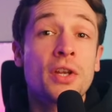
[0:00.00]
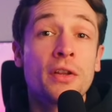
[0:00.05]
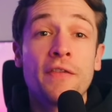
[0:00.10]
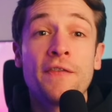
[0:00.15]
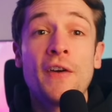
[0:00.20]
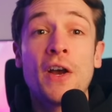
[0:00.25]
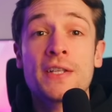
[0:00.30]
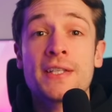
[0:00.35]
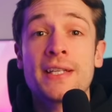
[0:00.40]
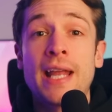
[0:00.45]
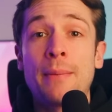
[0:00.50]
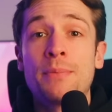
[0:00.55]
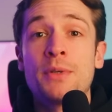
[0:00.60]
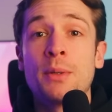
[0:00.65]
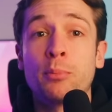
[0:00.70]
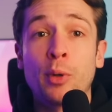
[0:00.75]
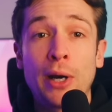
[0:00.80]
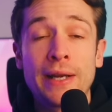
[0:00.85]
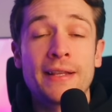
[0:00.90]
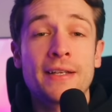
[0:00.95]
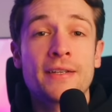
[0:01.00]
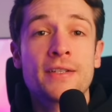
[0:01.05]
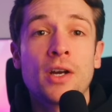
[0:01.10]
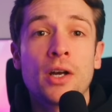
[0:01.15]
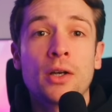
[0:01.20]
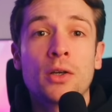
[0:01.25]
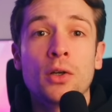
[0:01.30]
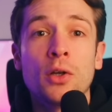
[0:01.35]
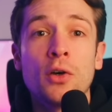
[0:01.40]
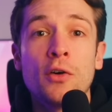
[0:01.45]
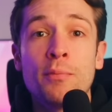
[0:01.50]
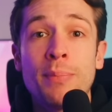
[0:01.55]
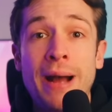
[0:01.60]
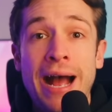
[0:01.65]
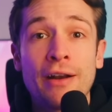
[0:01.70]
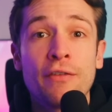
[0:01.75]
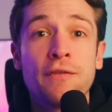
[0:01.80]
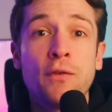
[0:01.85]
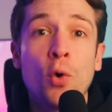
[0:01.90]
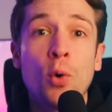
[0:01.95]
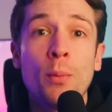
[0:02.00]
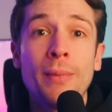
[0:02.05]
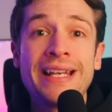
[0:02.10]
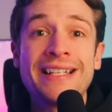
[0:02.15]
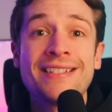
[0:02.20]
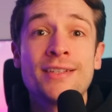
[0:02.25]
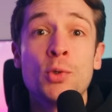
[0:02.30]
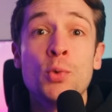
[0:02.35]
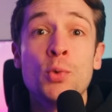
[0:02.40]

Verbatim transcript: so the first step to break this cycle of bad form is